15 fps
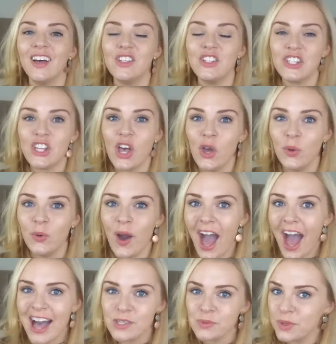So
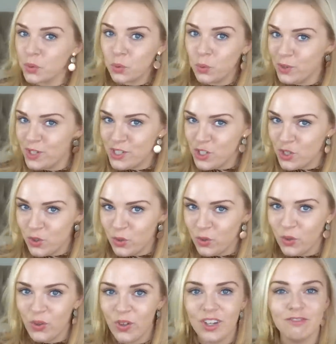as with all the
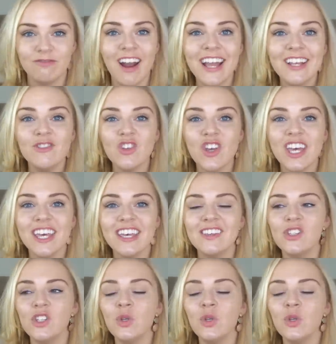Dior ranges,